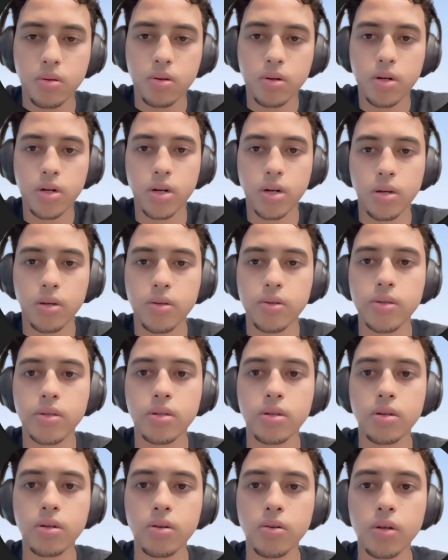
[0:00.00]
All right,
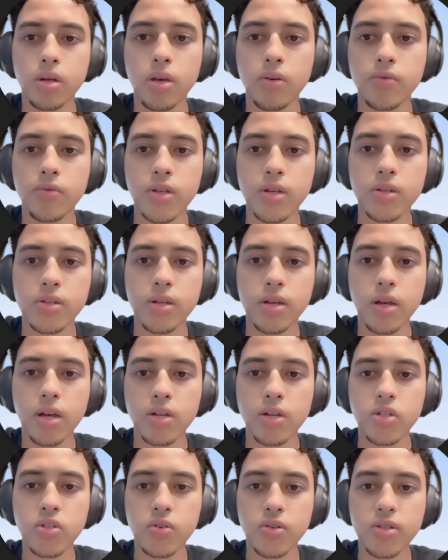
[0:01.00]
so it gives us
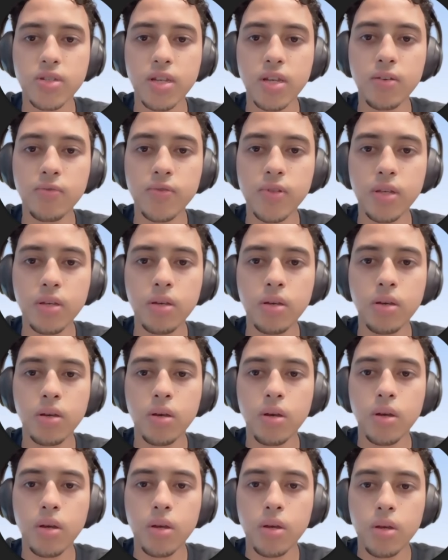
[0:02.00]
extra safety.
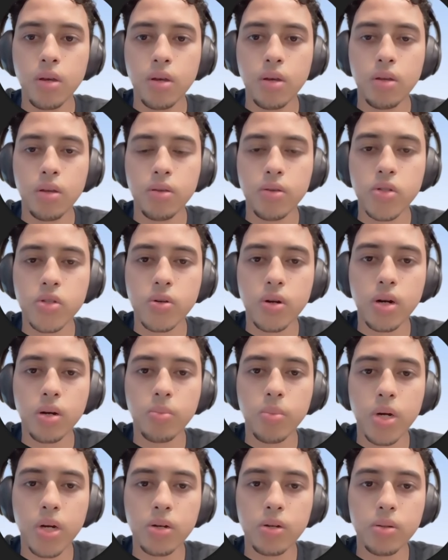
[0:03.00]
The strong
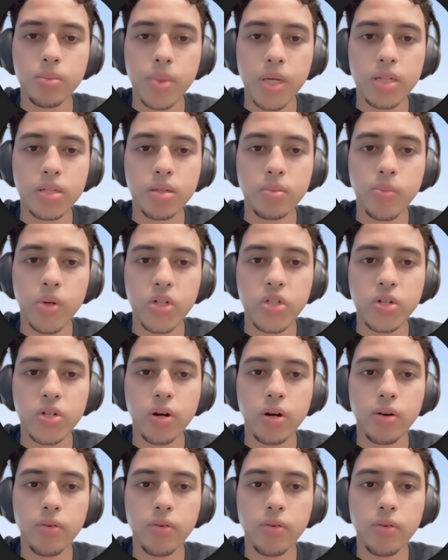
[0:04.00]
buckle makes it much harder